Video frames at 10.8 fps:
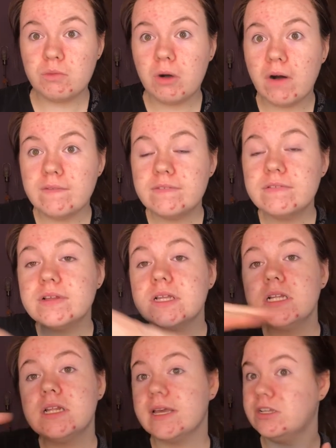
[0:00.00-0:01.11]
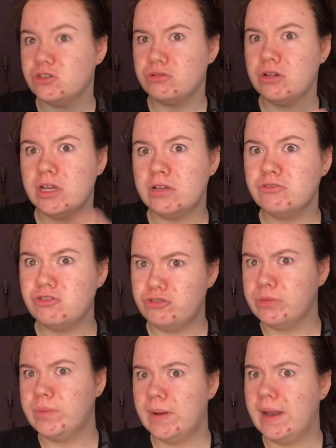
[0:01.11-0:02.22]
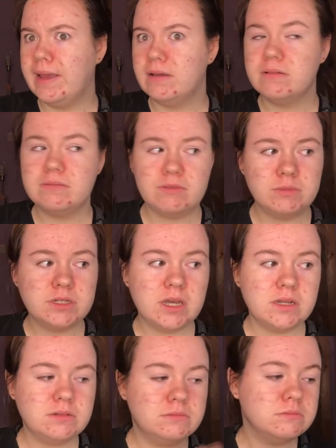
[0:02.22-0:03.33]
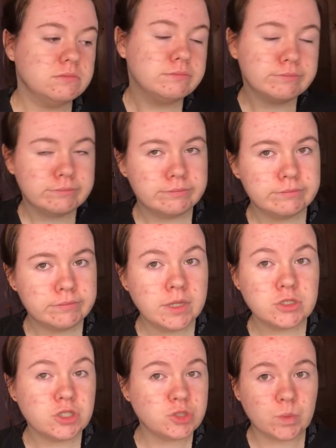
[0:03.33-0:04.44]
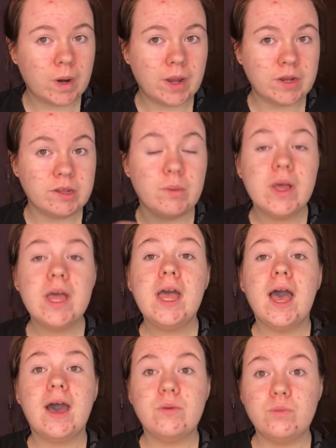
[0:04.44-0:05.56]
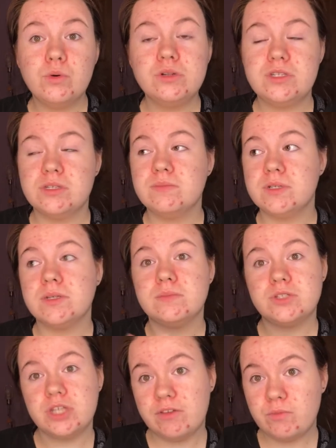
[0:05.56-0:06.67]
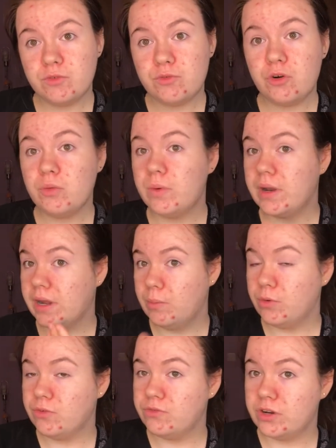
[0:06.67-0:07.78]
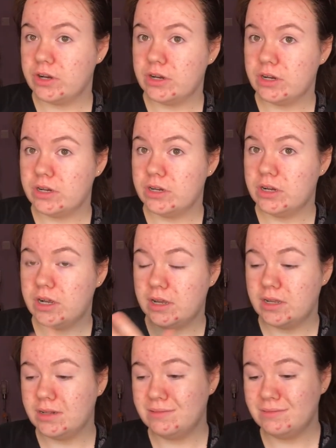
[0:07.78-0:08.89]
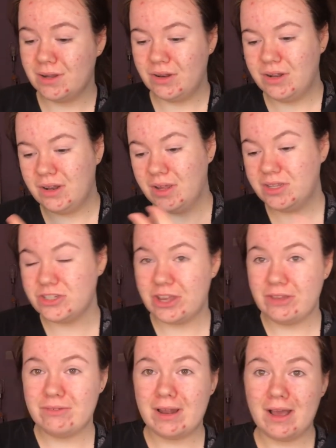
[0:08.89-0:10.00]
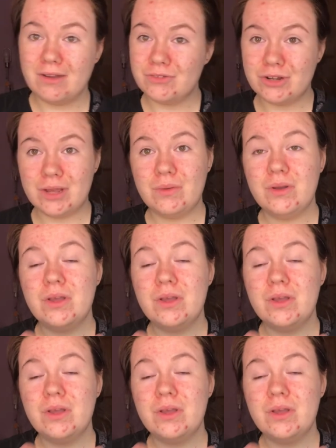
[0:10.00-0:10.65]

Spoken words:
come off. Like it shouldn't like strip your leg from the tan. That's just what I do. I would sometimes shave before, but I kind of like shaving after now